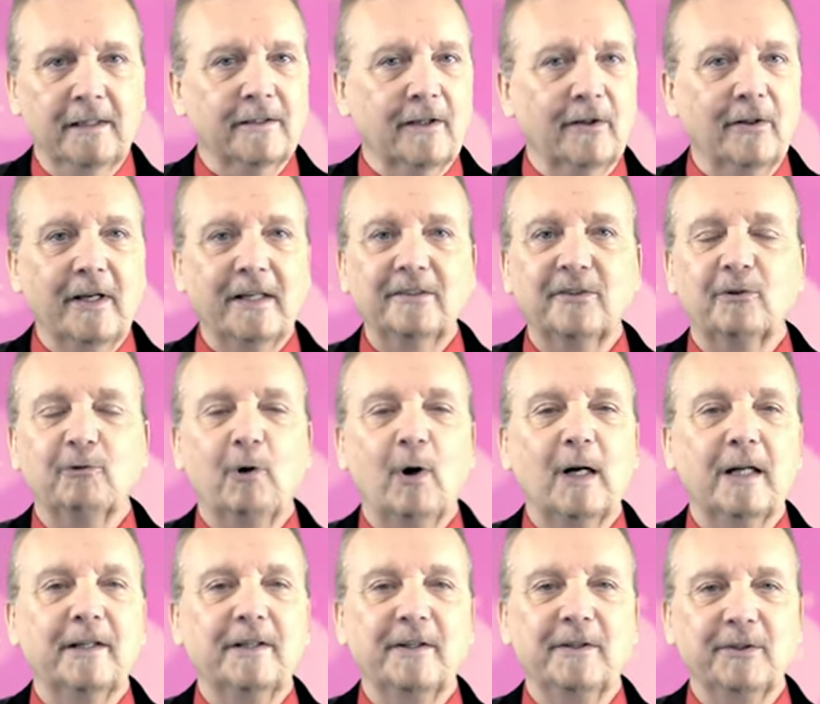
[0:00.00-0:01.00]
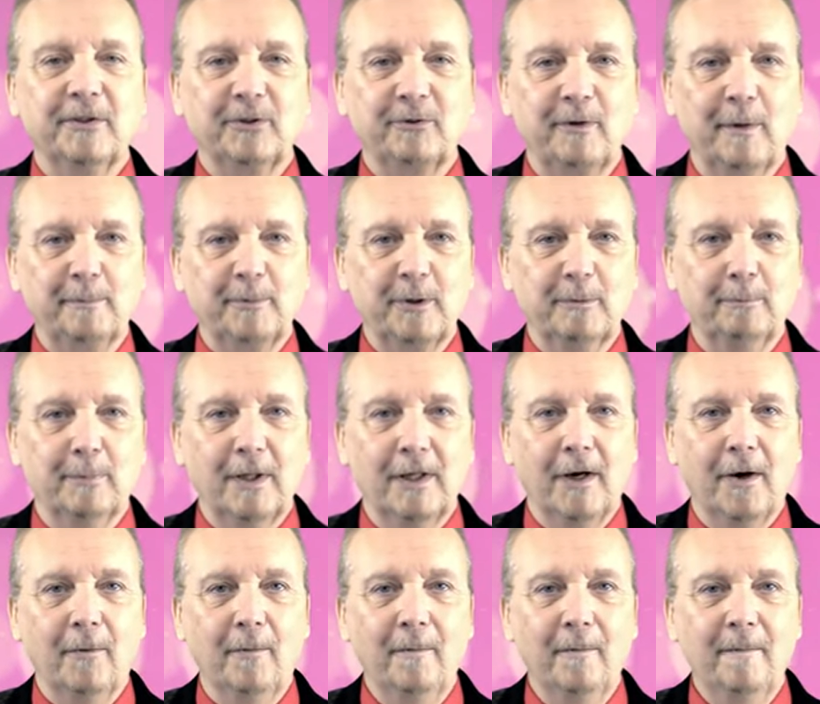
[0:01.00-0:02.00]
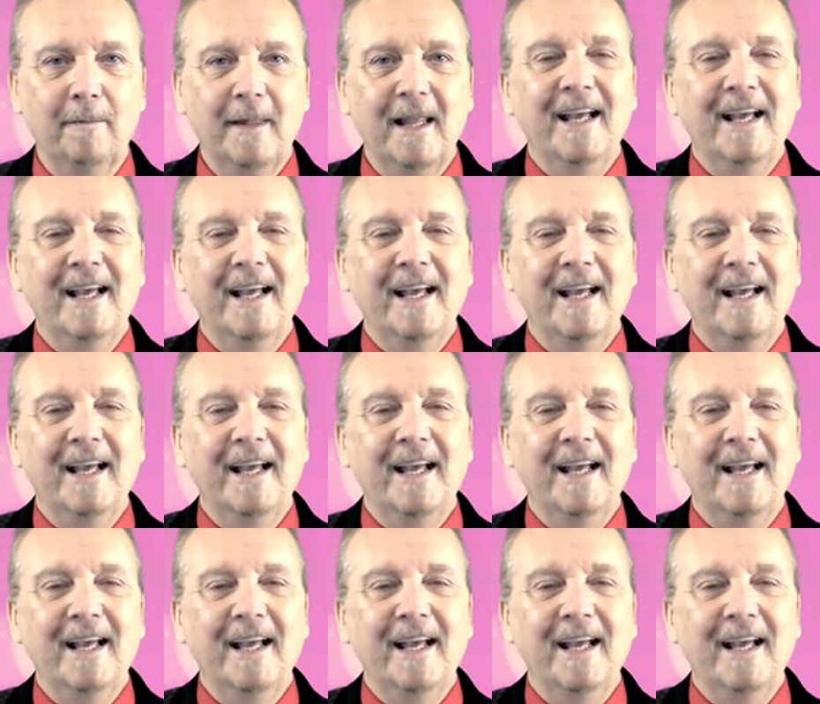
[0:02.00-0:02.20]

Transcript: The links are all in the description below.